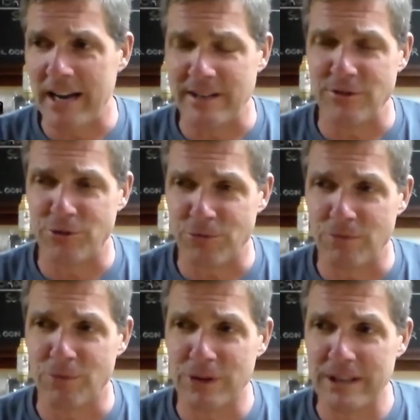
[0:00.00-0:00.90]
It's
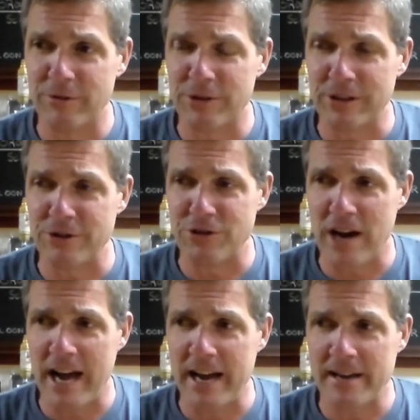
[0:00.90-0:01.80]
really
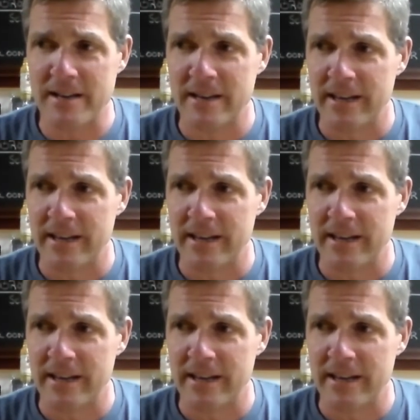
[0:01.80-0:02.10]
dry.